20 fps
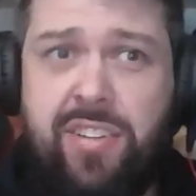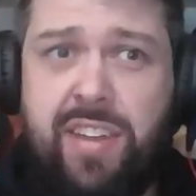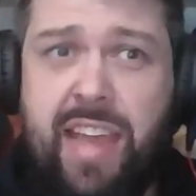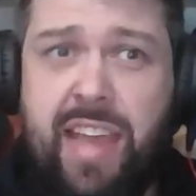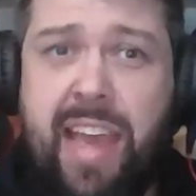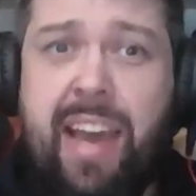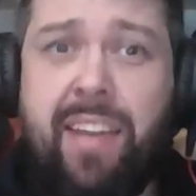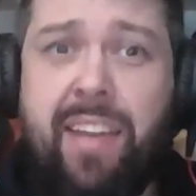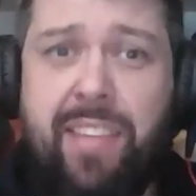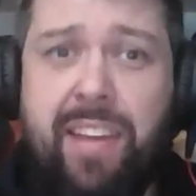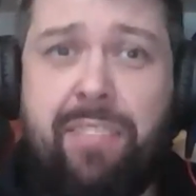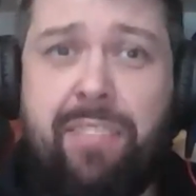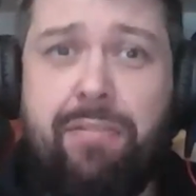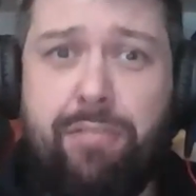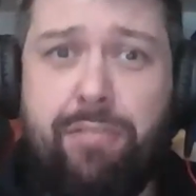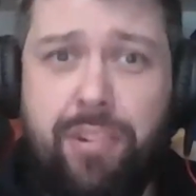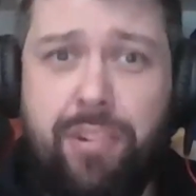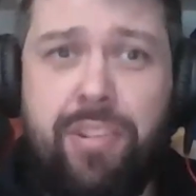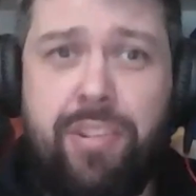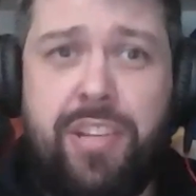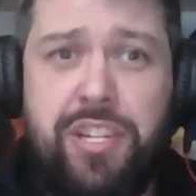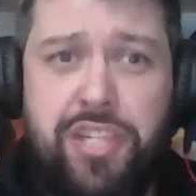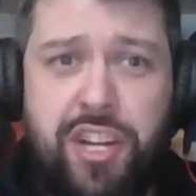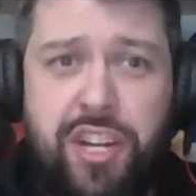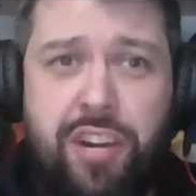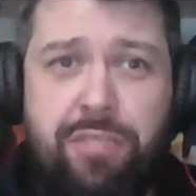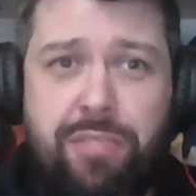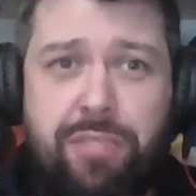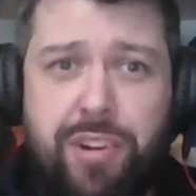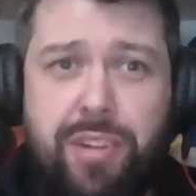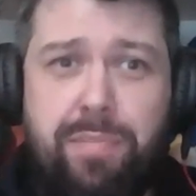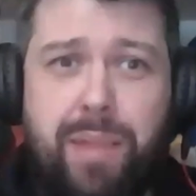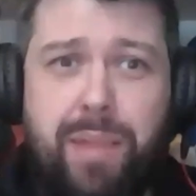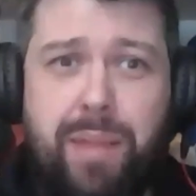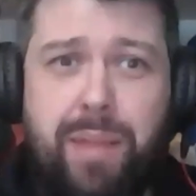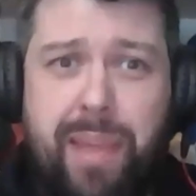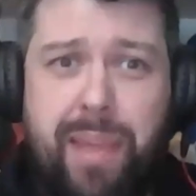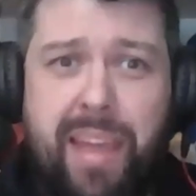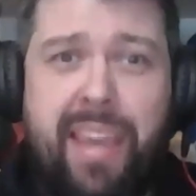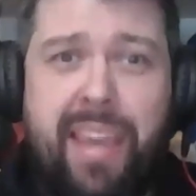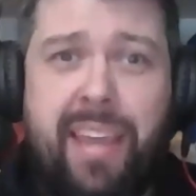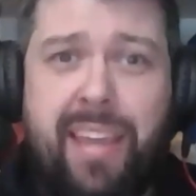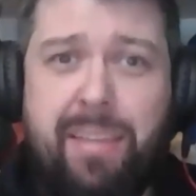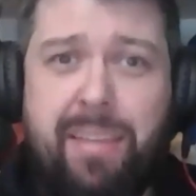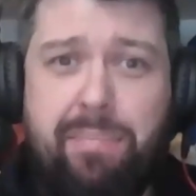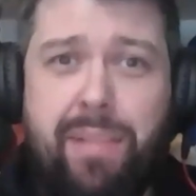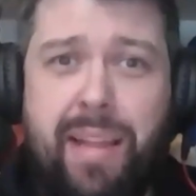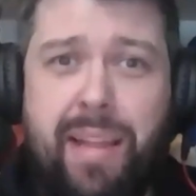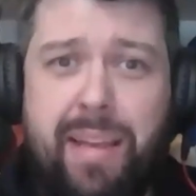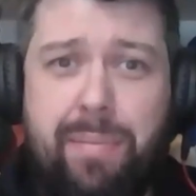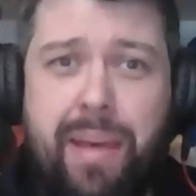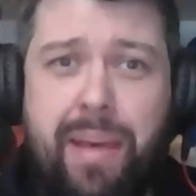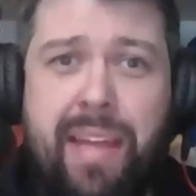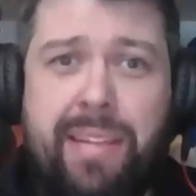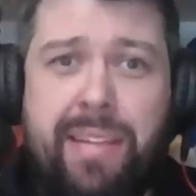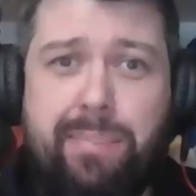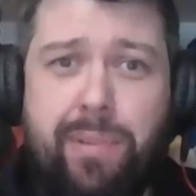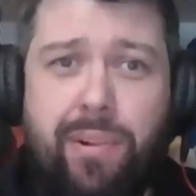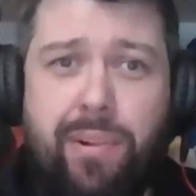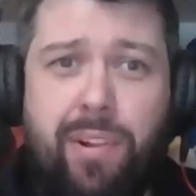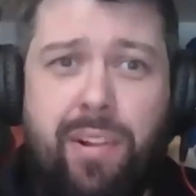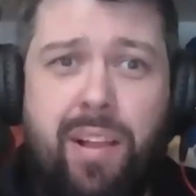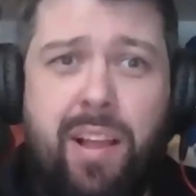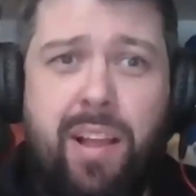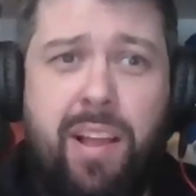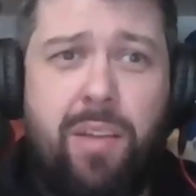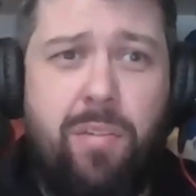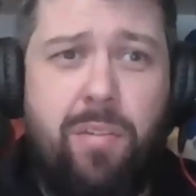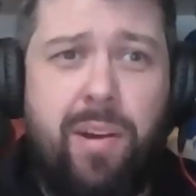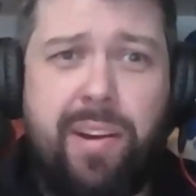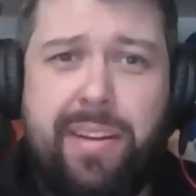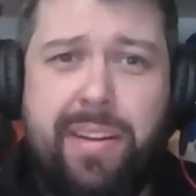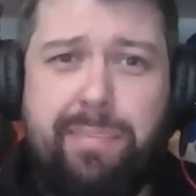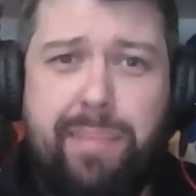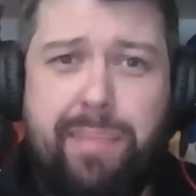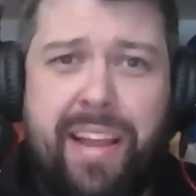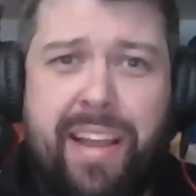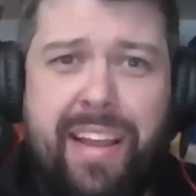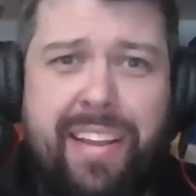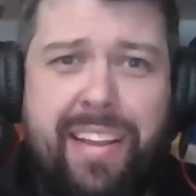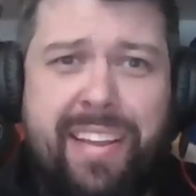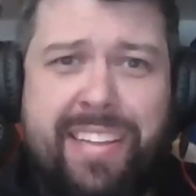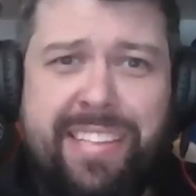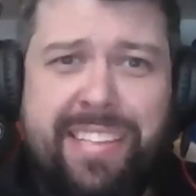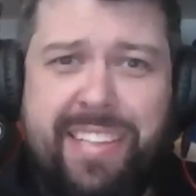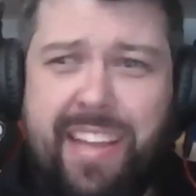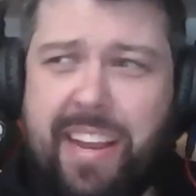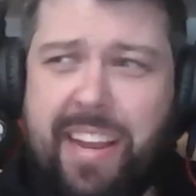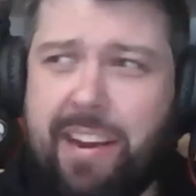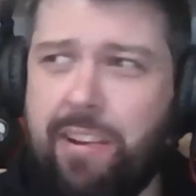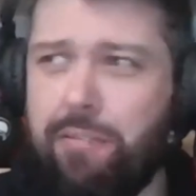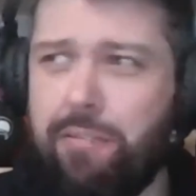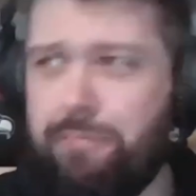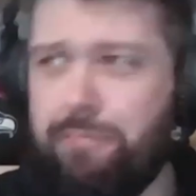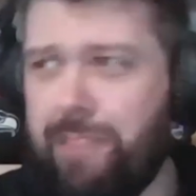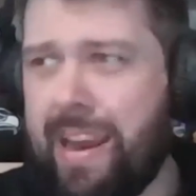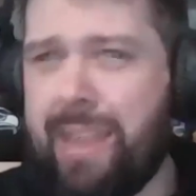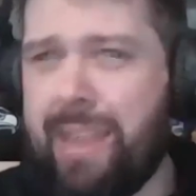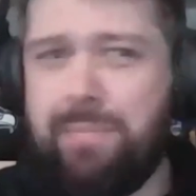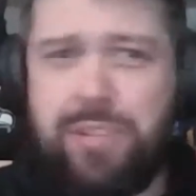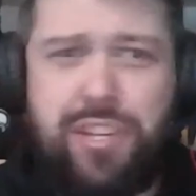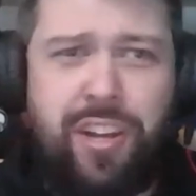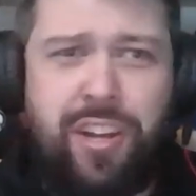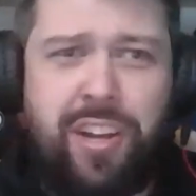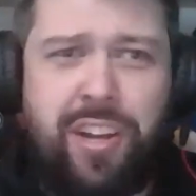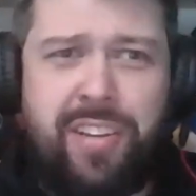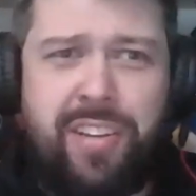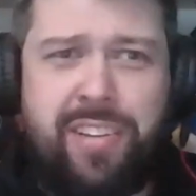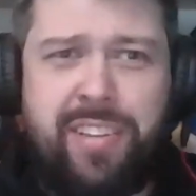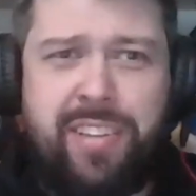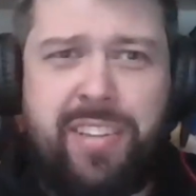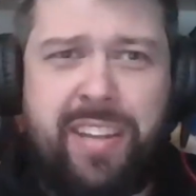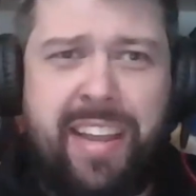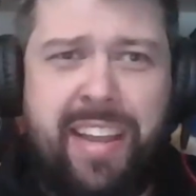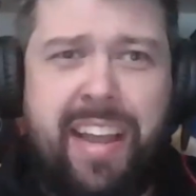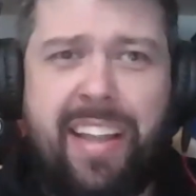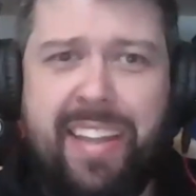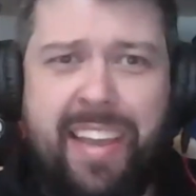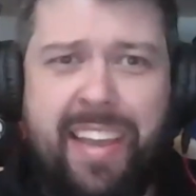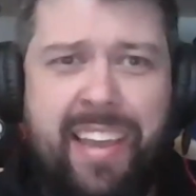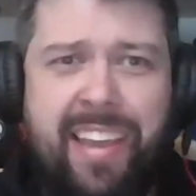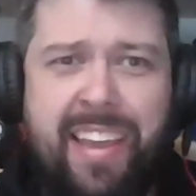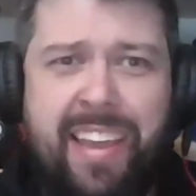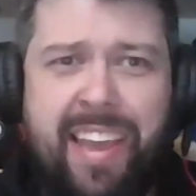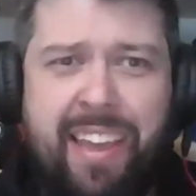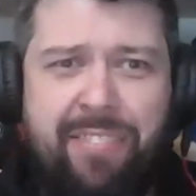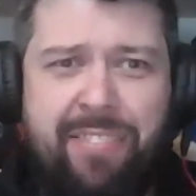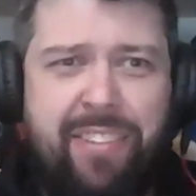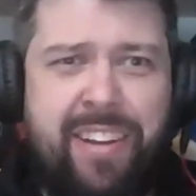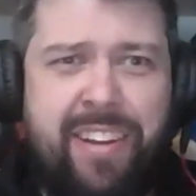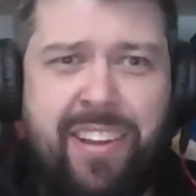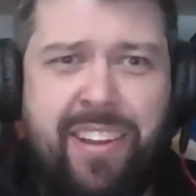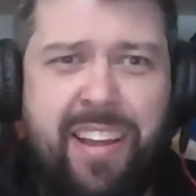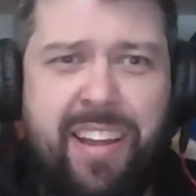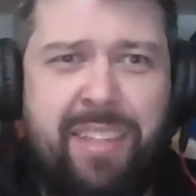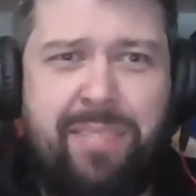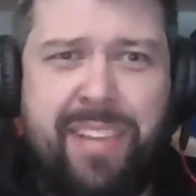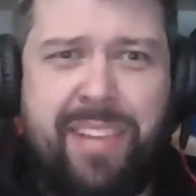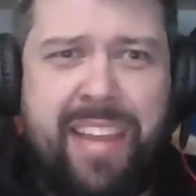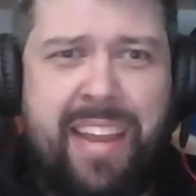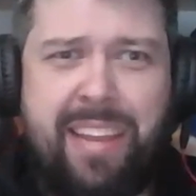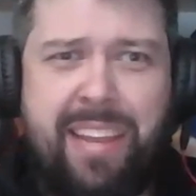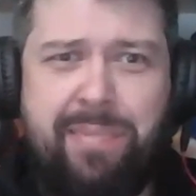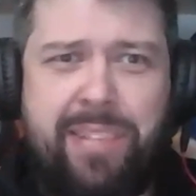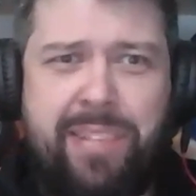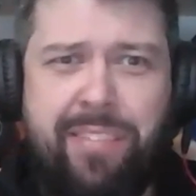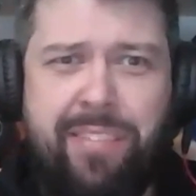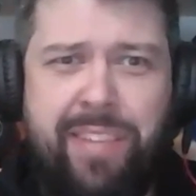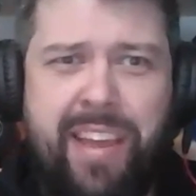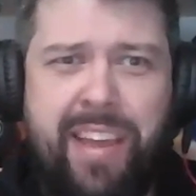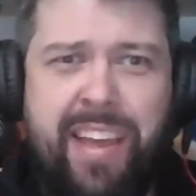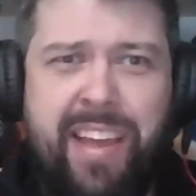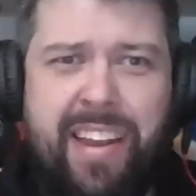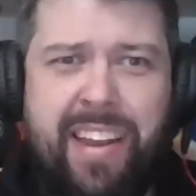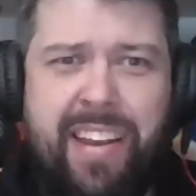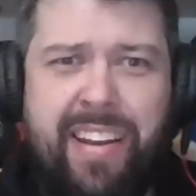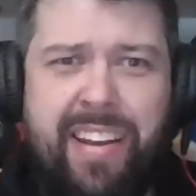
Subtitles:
how they've ruined Joe Root by making him play Bazball, where he's playing this ramp shot to gully every time to get himself out.